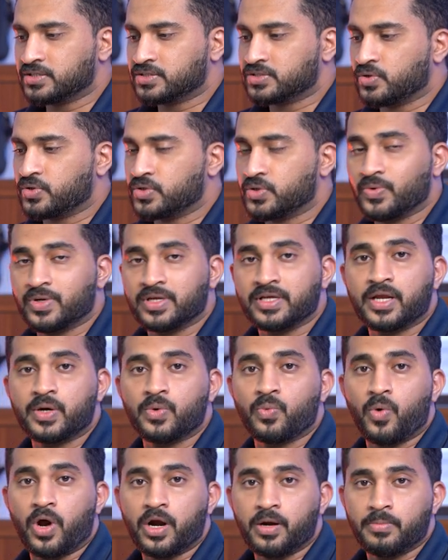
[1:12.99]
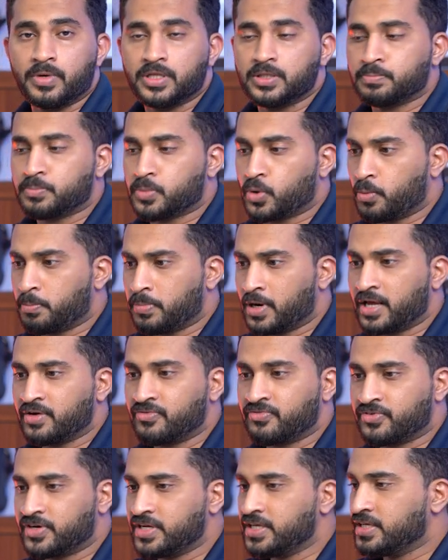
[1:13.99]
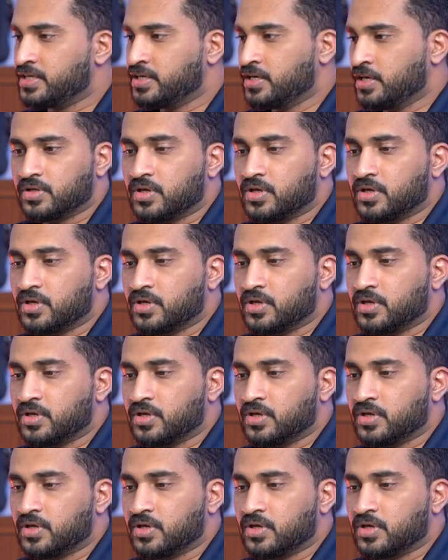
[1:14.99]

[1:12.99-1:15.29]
So you will get 1 month pro plan free.